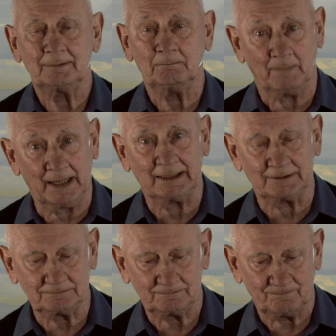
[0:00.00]

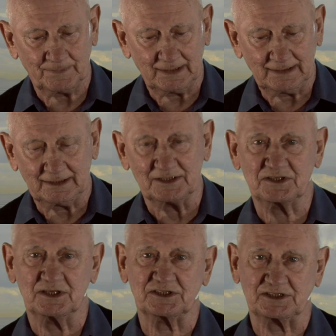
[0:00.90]
Man is
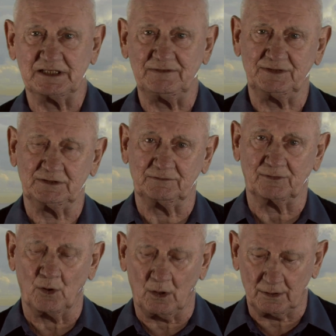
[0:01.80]
the saviour of
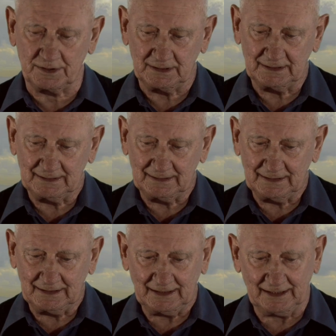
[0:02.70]
God
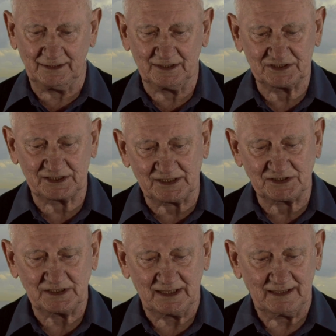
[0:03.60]
in the
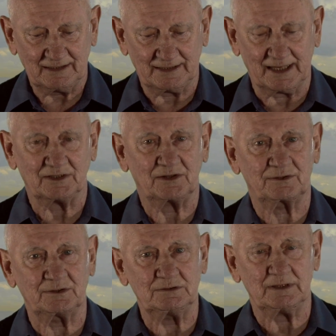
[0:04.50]
sense that
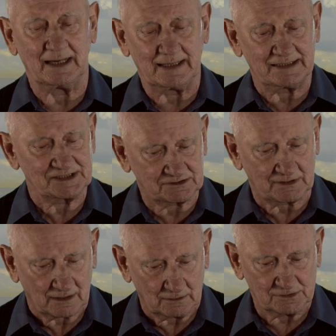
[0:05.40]
through our
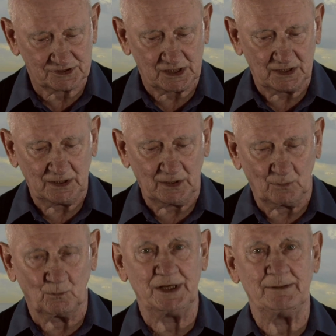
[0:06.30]
struggles
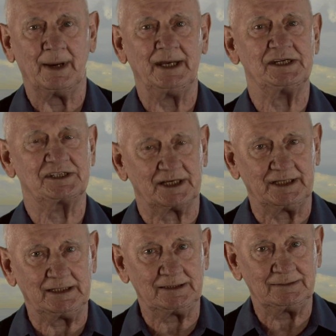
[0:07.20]
we
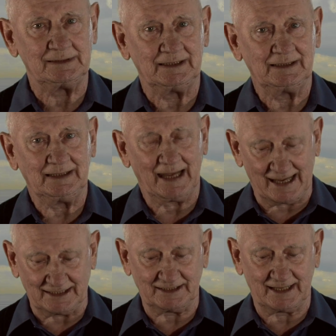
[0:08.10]
maintain
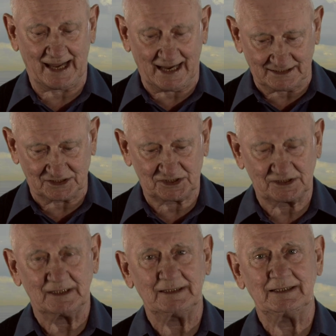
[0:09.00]
and
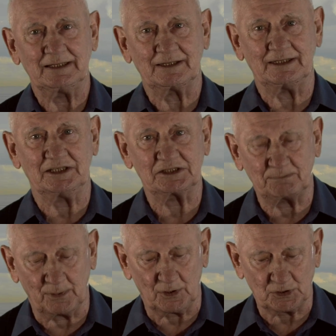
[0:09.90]
enhance the
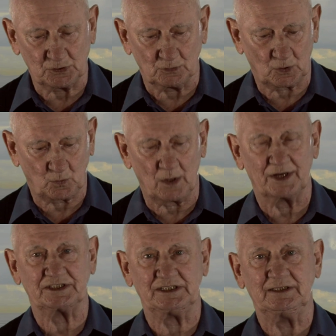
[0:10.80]
spiritual
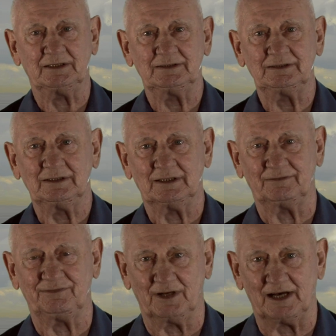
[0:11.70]
quality
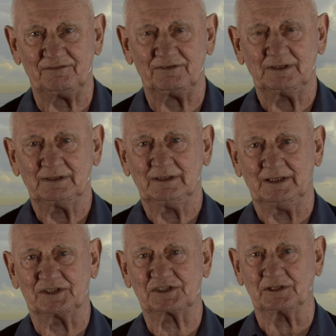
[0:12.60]
of life
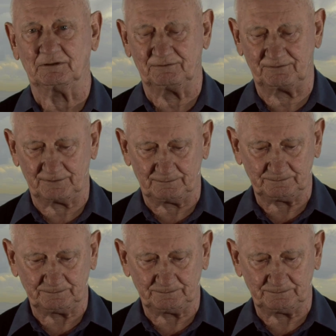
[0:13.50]
itself.